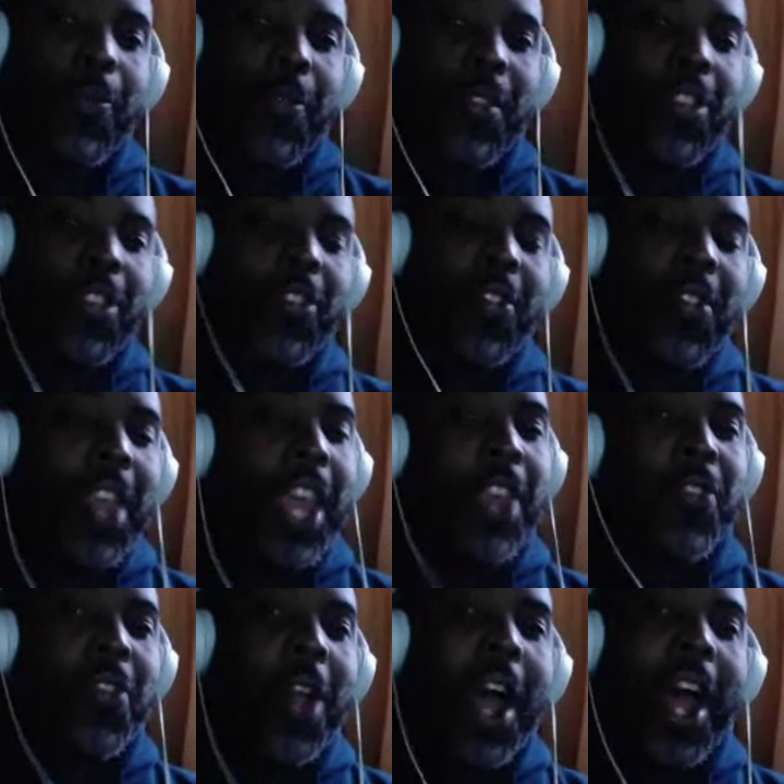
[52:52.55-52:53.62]
for this
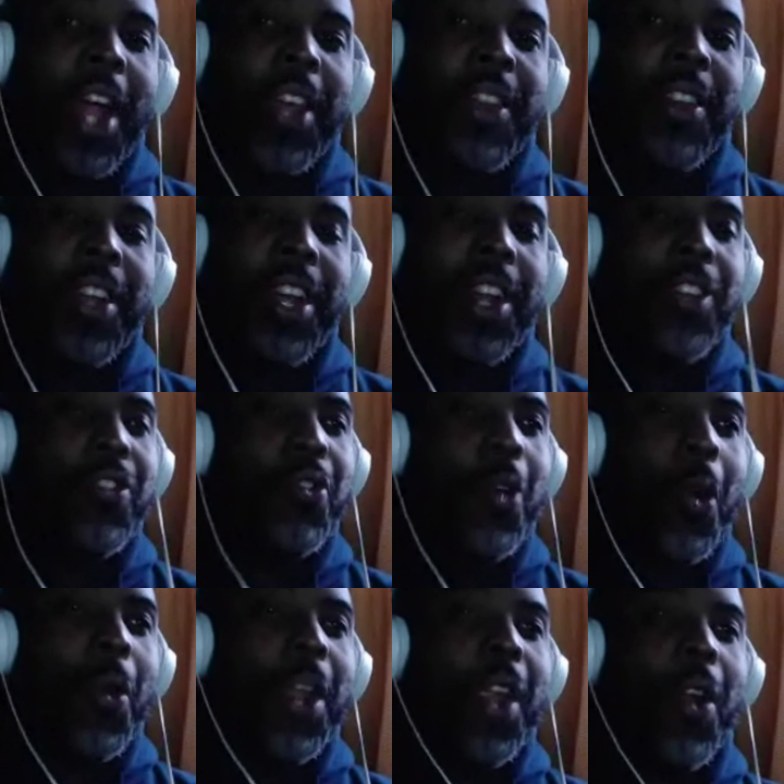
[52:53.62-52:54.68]
Days Gone
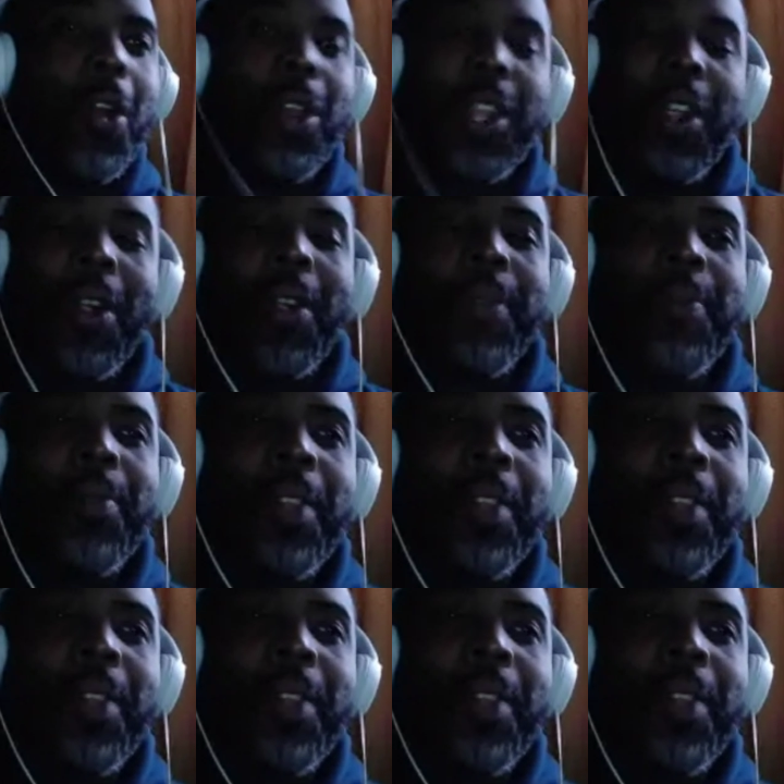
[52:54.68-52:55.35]
story earlier,